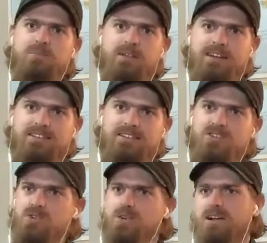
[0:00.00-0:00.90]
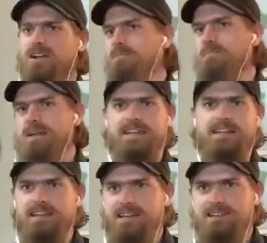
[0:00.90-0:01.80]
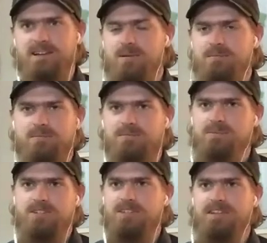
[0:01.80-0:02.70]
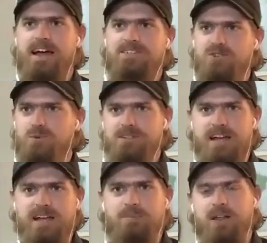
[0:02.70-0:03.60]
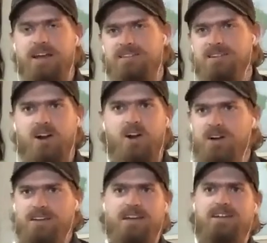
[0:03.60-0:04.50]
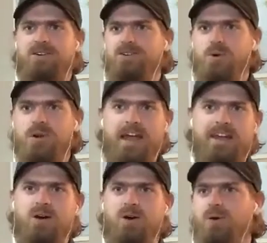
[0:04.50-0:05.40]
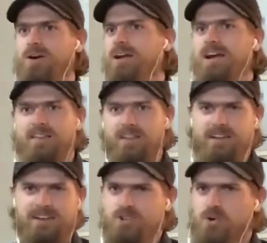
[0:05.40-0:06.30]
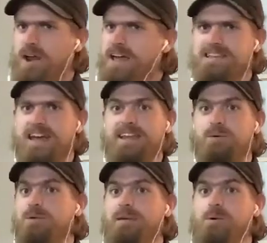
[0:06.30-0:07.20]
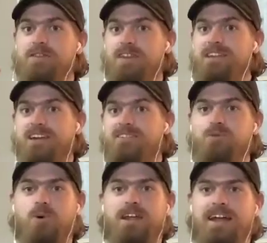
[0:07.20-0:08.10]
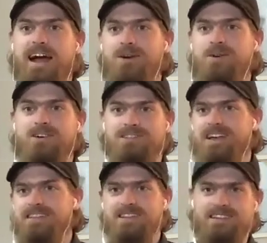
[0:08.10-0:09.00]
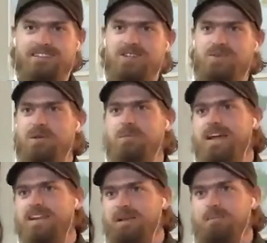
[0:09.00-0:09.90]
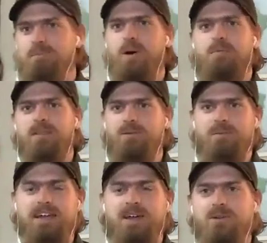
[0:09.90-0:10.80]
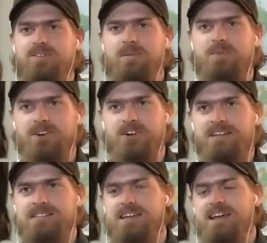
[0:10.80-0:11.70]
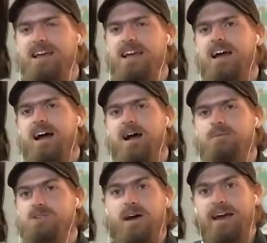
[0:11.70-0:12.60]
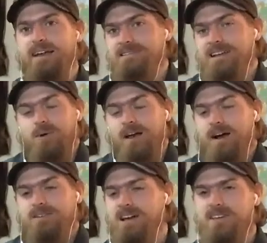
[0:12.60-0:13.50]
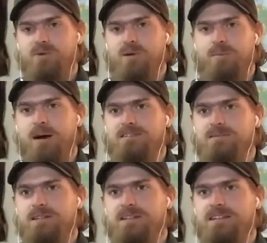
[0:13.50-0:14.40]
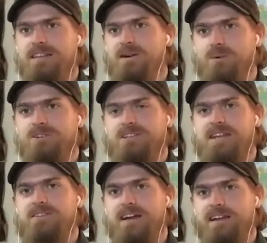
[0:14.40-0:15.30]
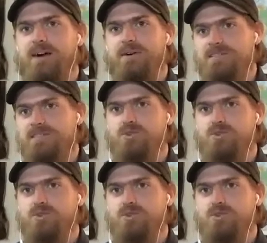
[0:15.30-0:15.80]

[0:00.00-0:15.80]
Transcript: against Israel, immediately some disaster would take place, a hurricane or a tornado, or it's crazy. And it would be within like 48 hours, like the decision would be made and then boom, they would be hit with something crazy. So it's not outside the realm of possibility that what we're seeing right now is a